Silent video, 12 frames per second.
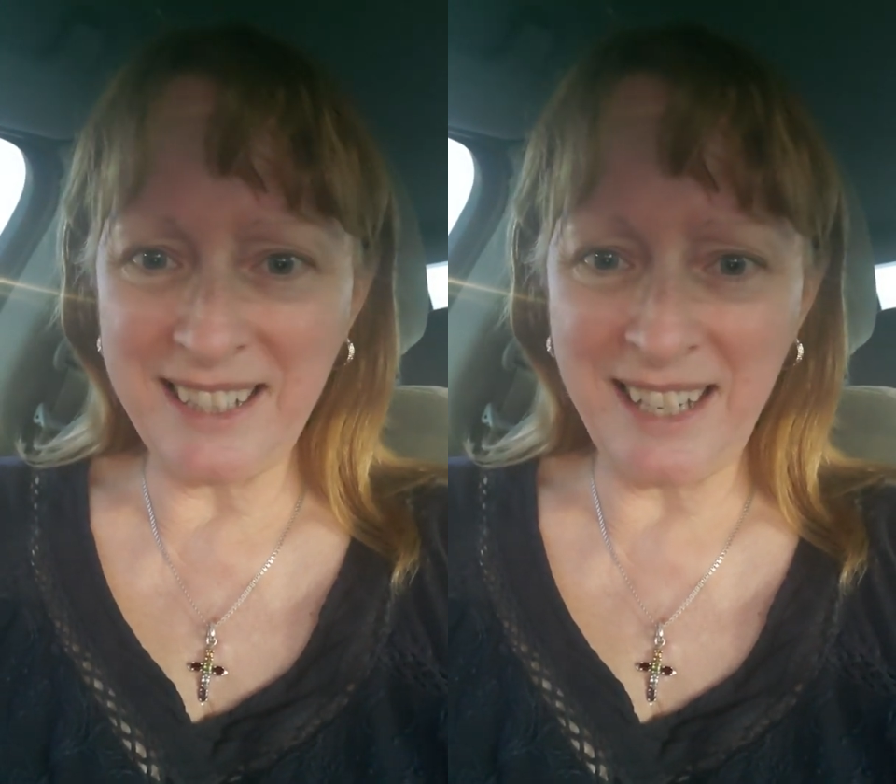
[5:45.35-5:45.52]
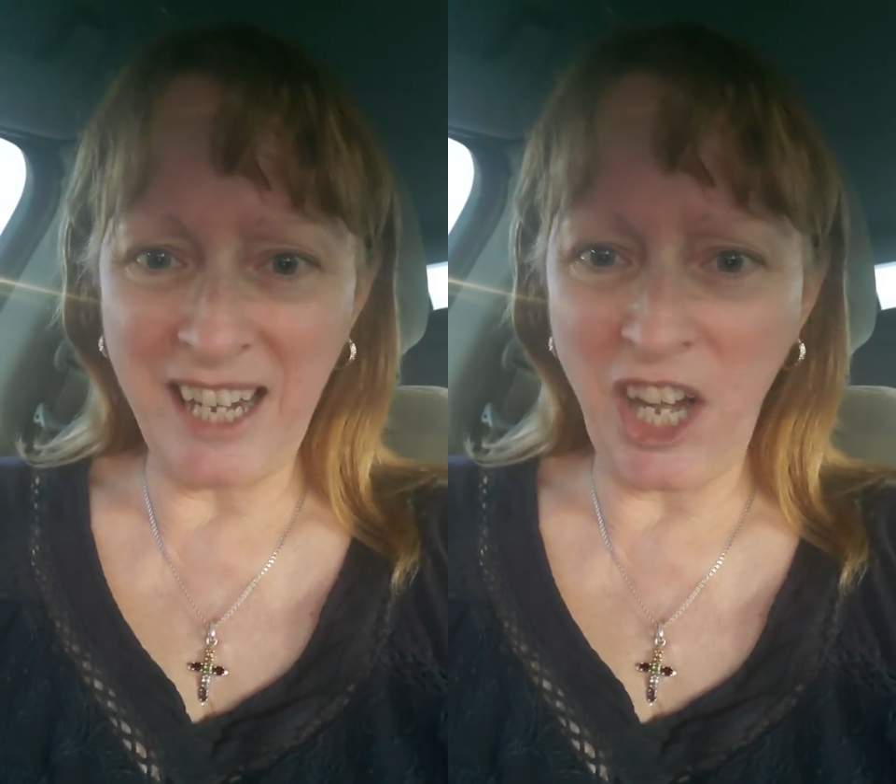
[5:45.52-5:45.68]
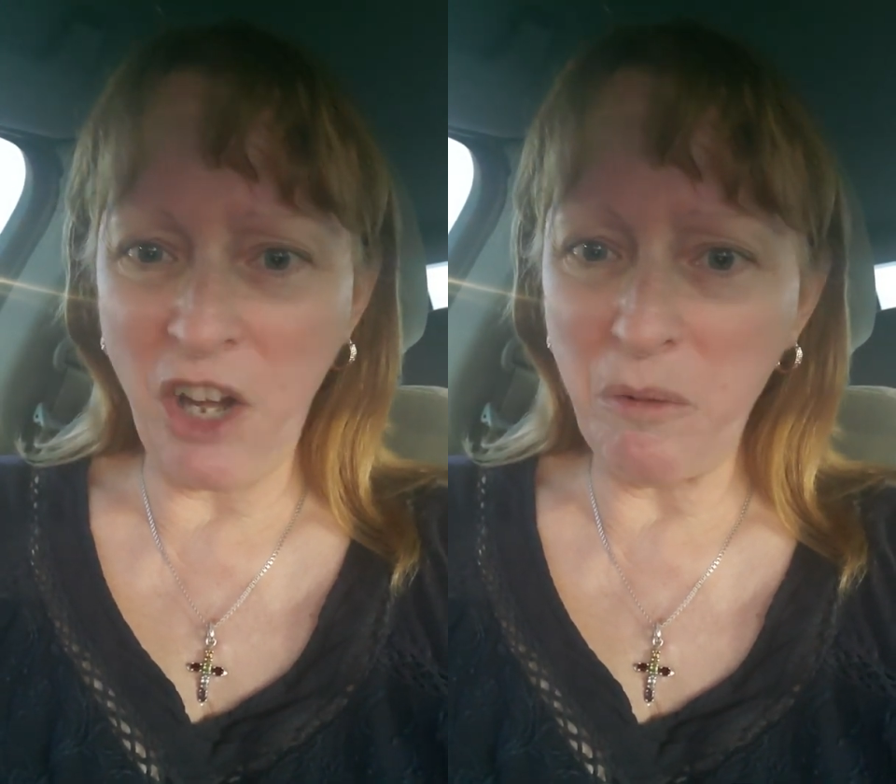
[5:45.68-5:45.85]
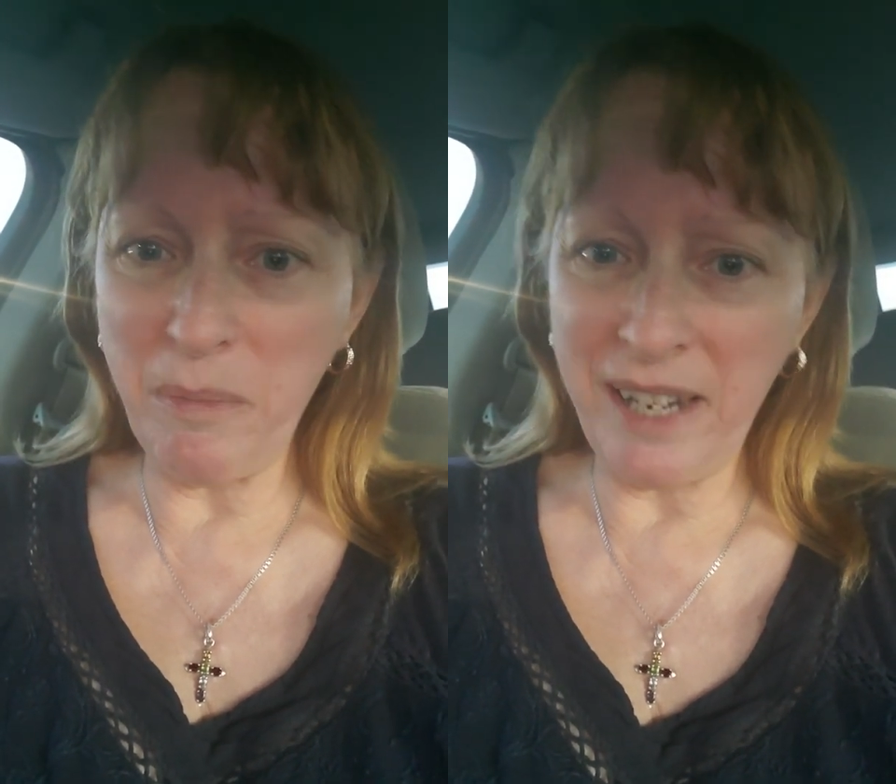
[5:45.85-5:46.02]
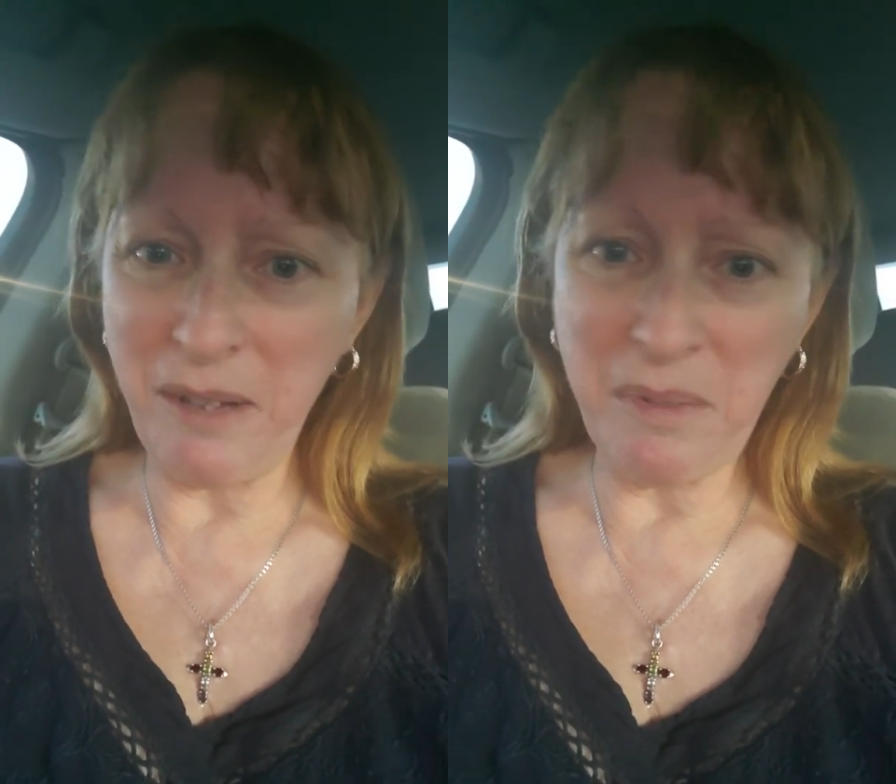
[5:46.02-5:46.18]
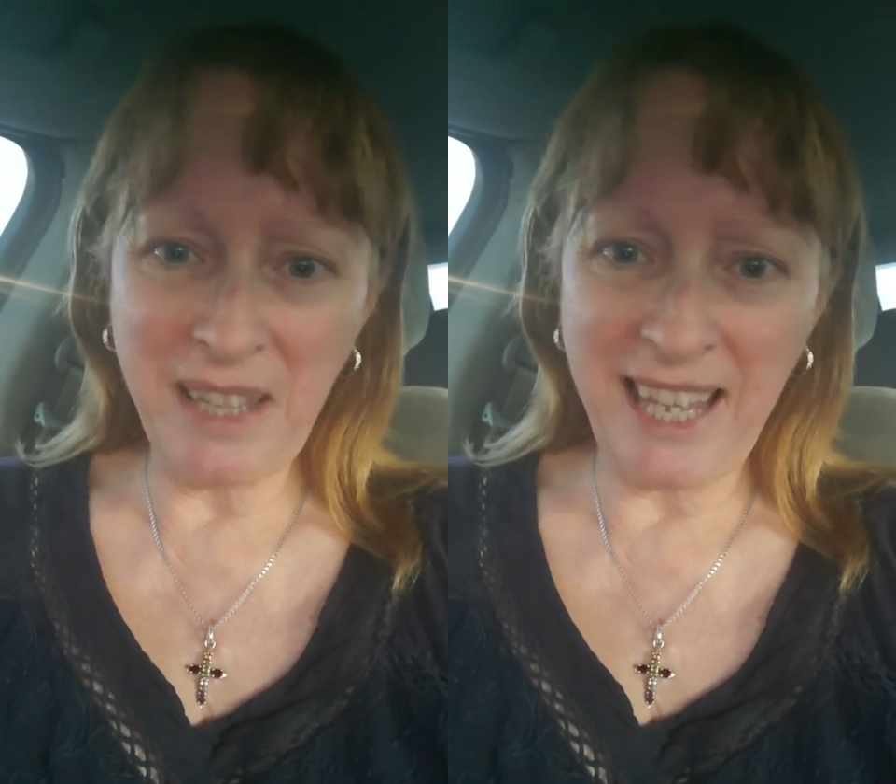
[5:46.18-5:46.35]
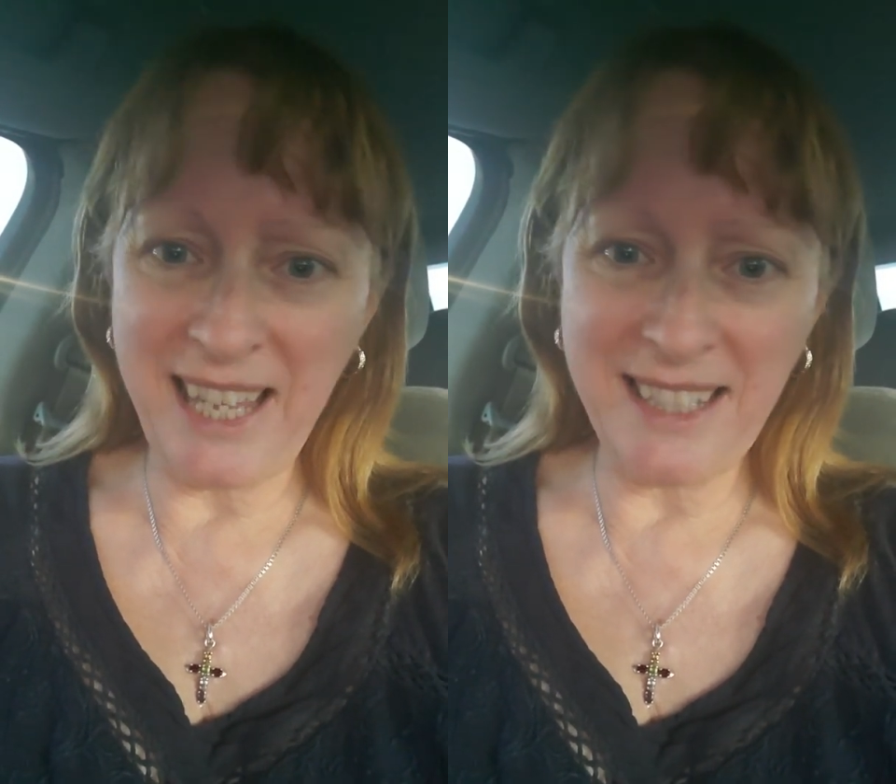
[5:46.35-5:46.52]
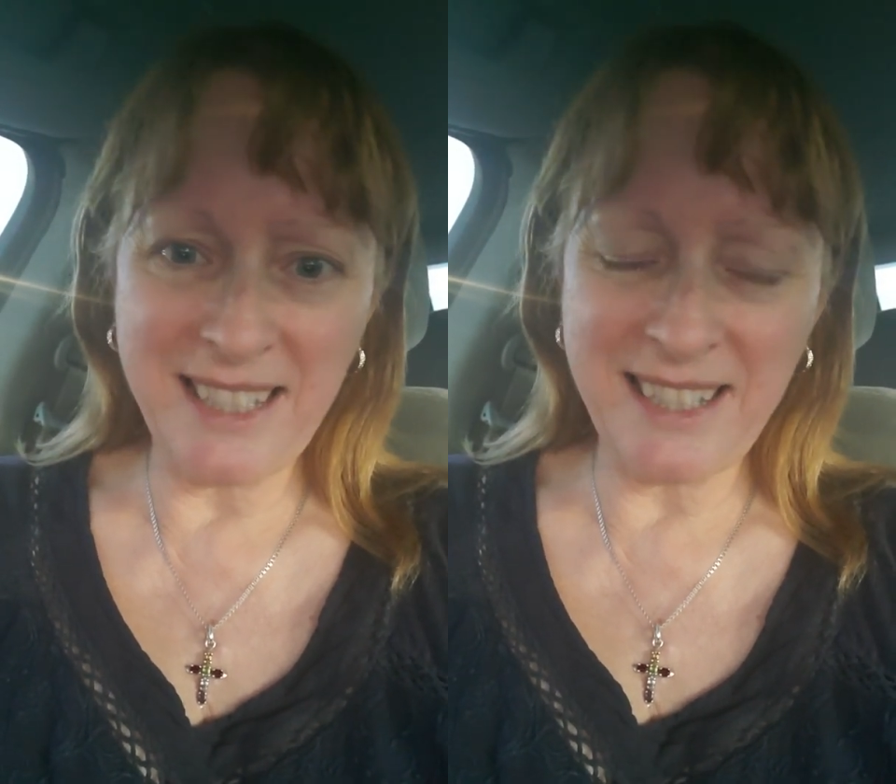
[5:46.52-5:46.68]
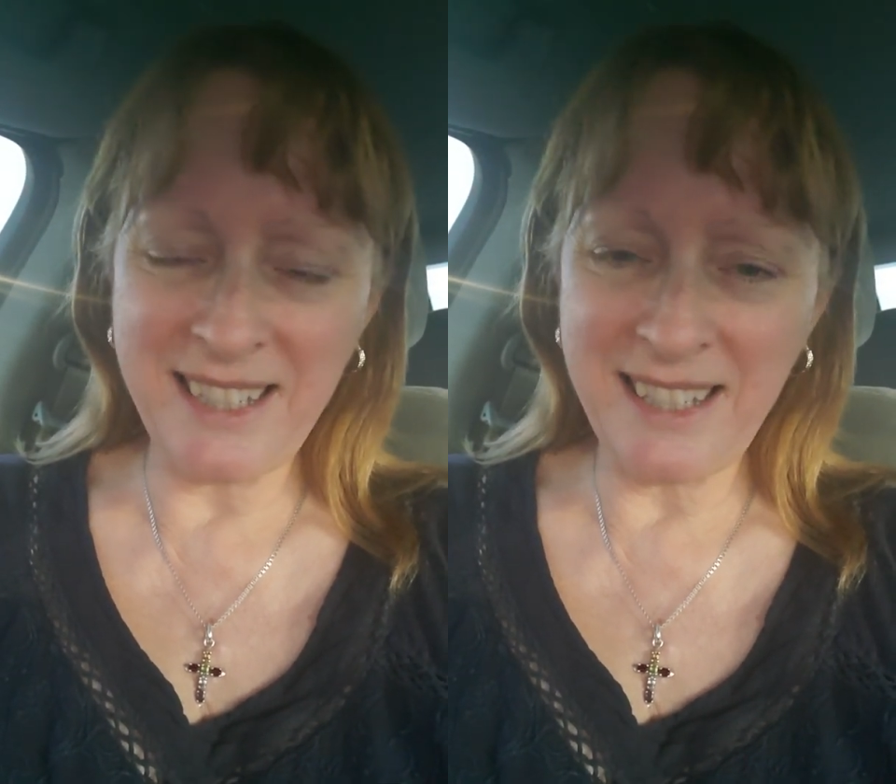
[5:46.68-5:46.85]
in a nobody
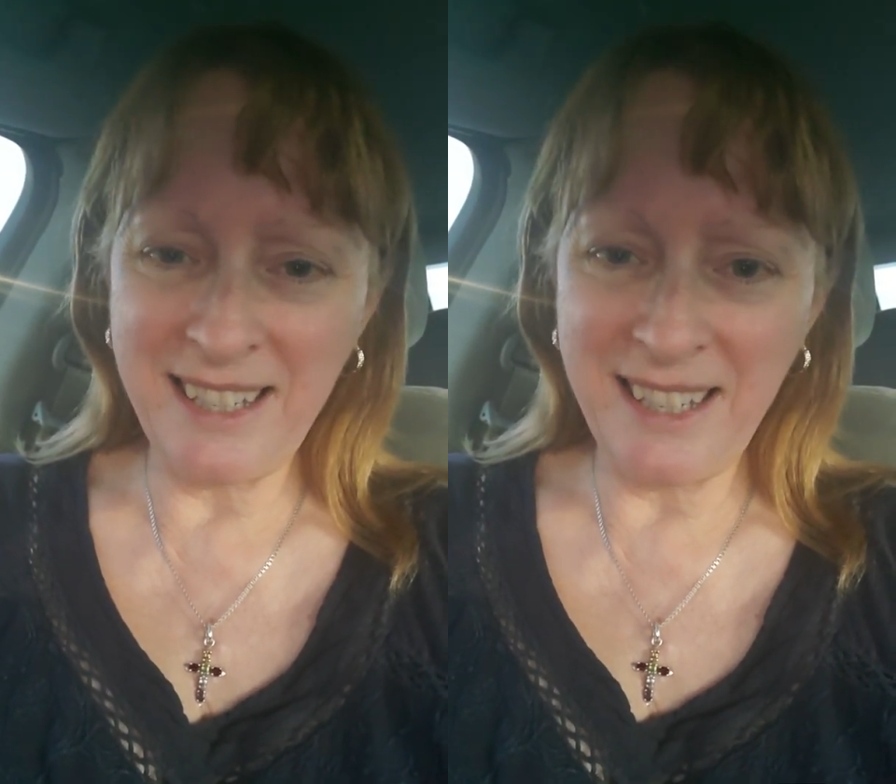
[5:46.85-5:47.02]
place